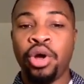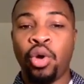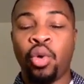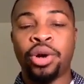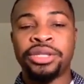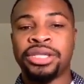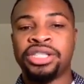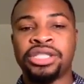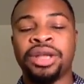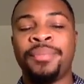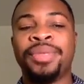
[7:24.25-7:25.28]
or is this
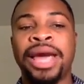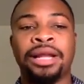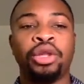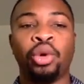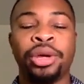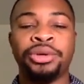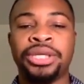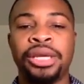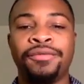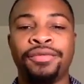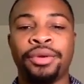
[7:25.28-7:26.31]
just something out of
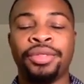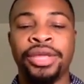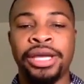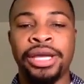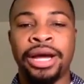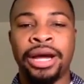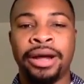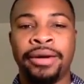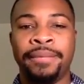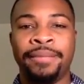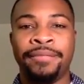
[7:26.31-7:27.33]
loyalty
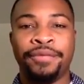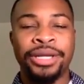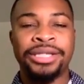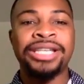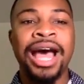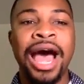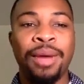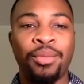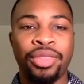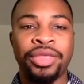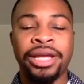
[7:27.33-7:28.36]
for his time
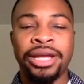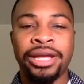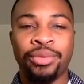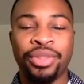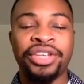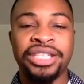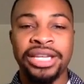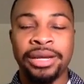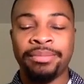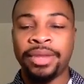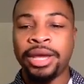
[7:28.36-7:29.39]
with the team?